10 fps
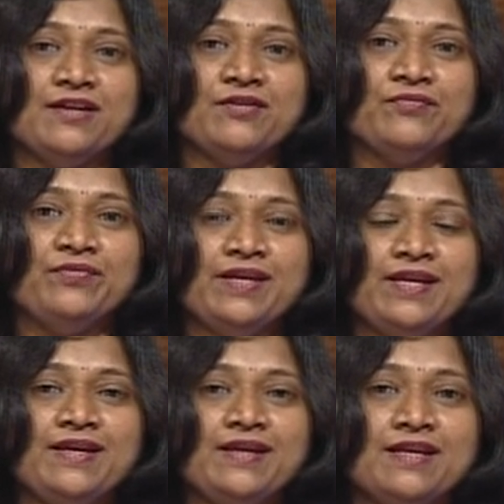
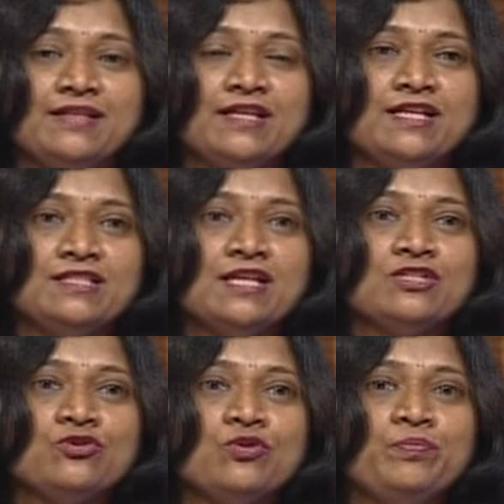the research
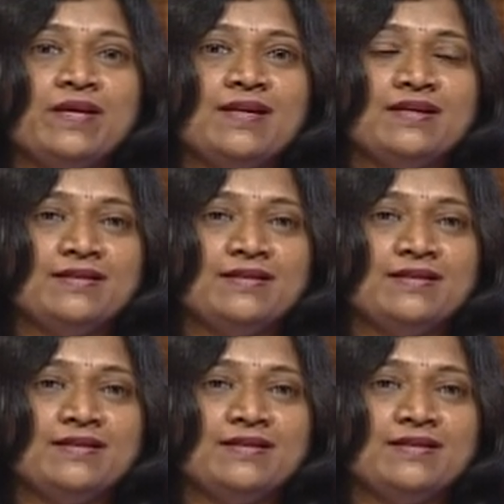should be